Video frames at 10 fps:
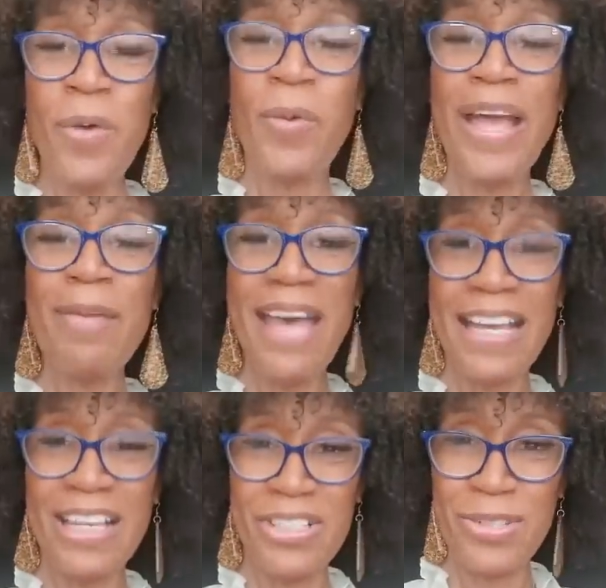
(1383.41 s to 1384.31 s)
Way
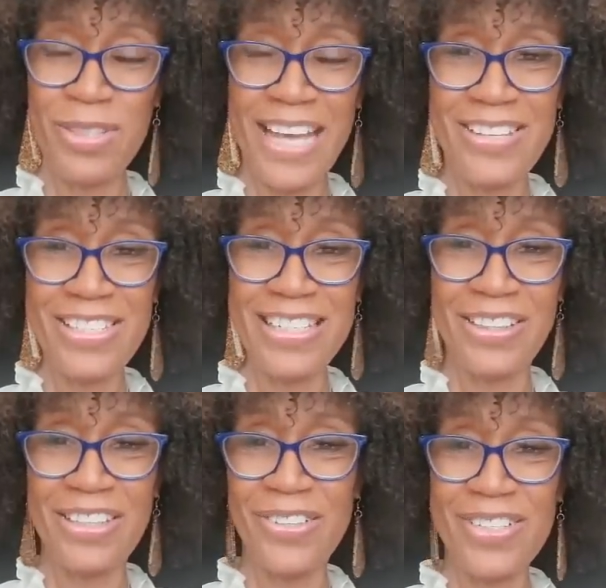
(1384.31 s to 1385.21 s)
back in
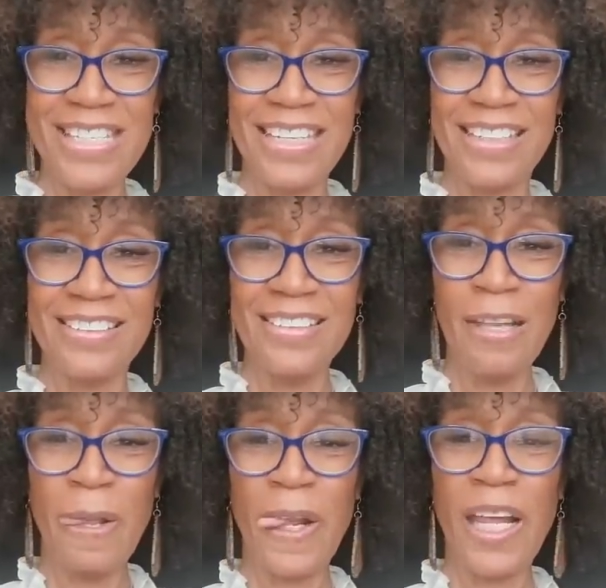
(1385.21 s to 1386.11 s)
2013.
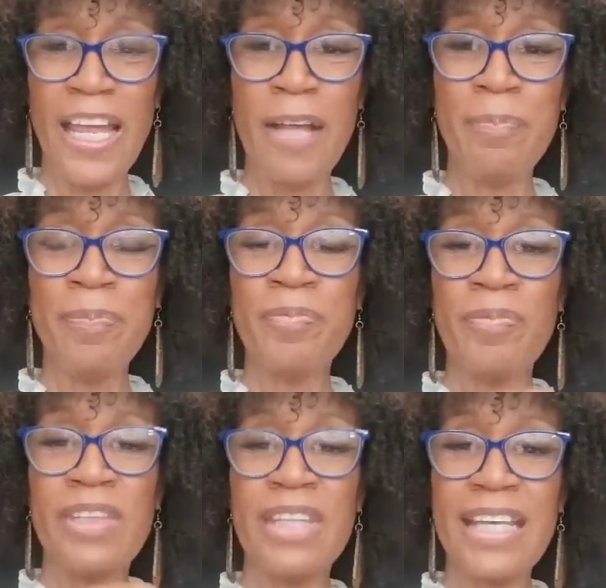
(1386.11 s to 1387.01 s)
Okay.
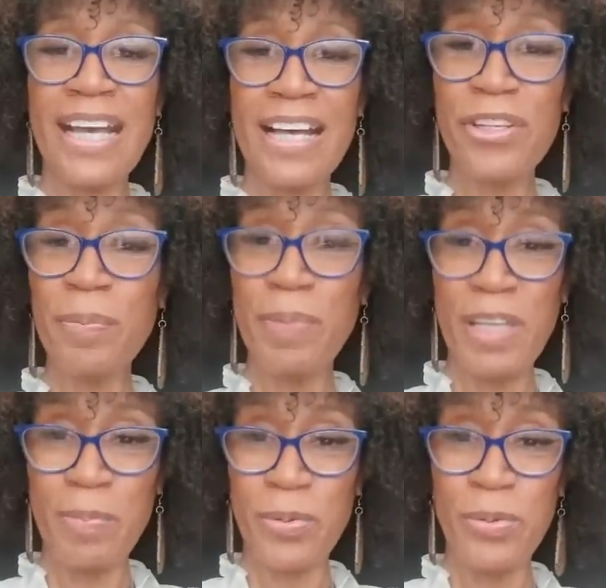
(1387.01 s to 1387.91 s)
The other
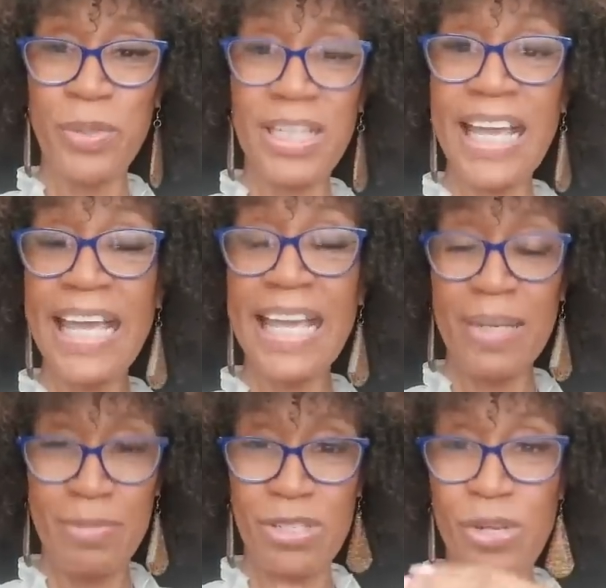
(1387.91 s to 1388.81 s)
people who
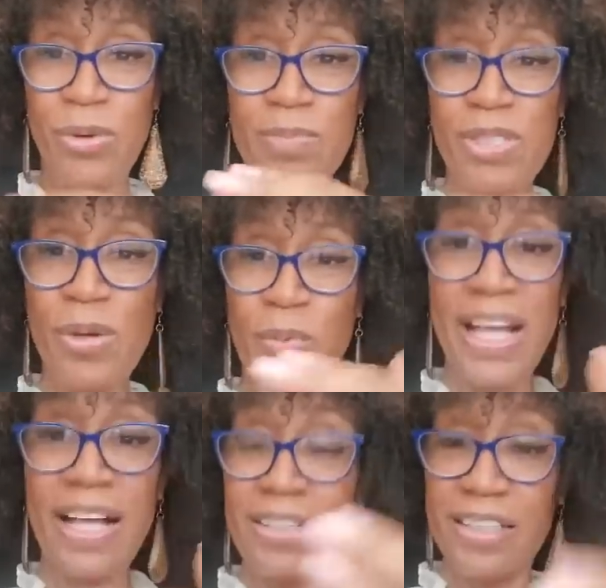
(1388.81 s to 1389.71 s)
claim to know him so
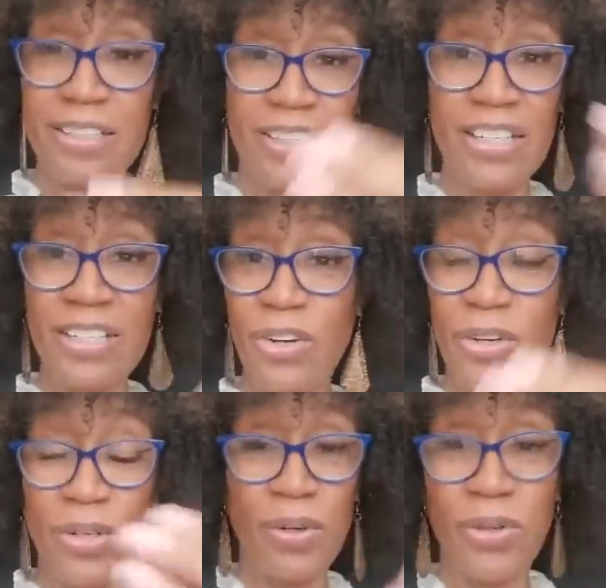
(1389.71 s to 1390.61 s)
well, and
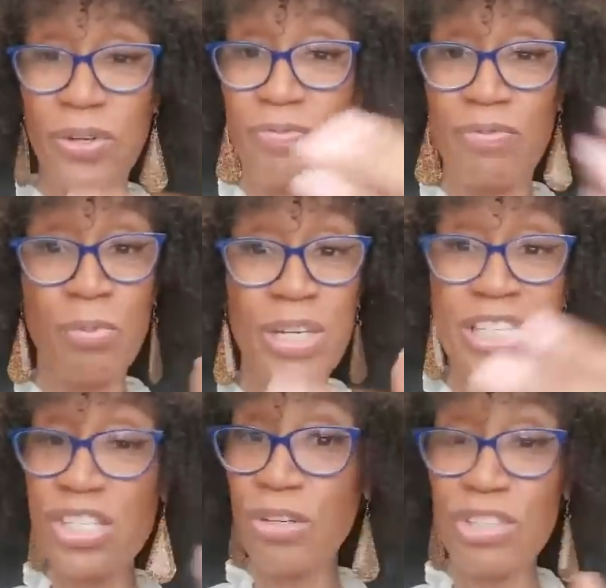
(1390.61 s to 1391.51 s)
or
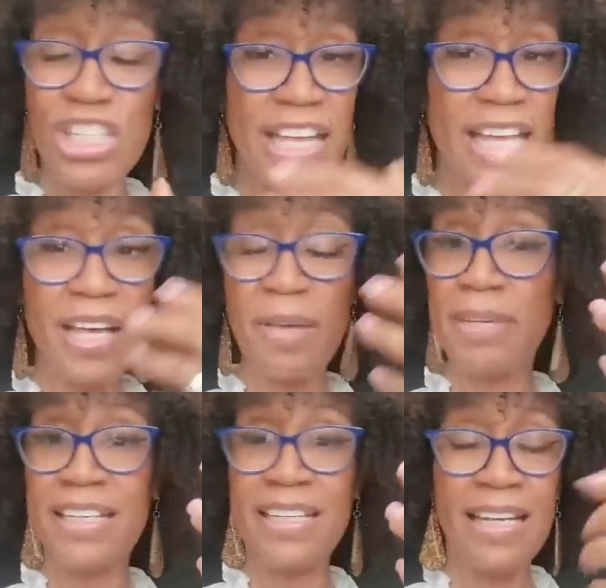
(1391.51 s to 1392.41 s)
research him,
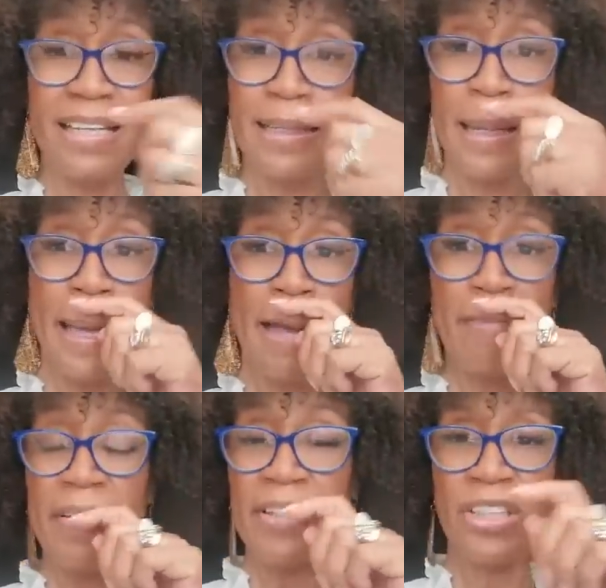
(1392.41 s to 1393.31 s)
and they
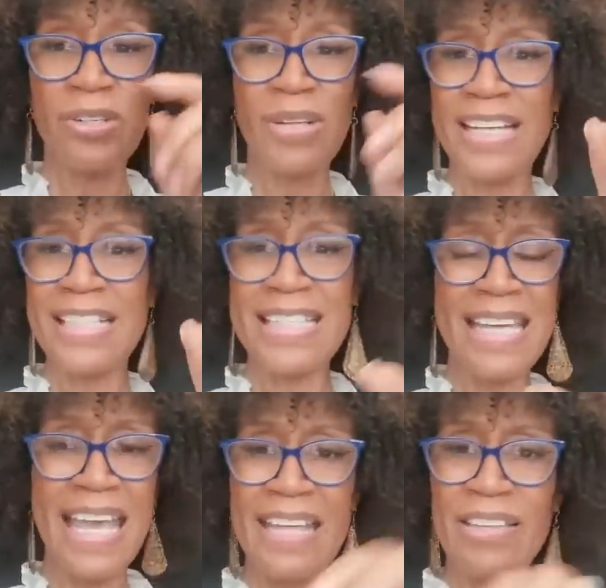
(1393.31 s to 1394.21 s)
have, you know, like
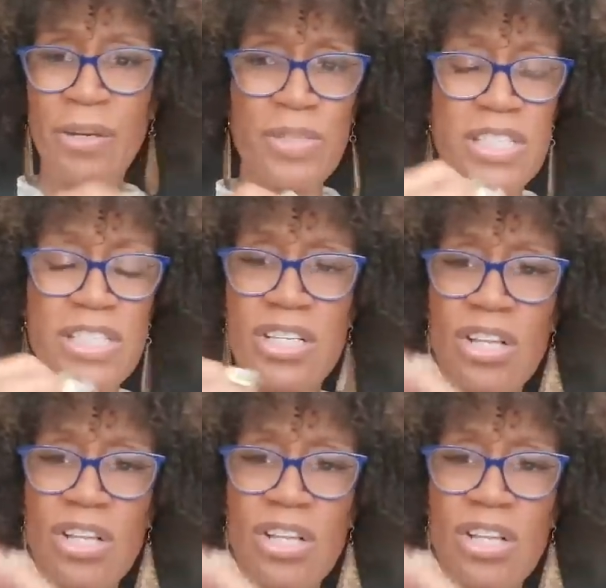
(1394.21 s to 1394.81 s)
today there was this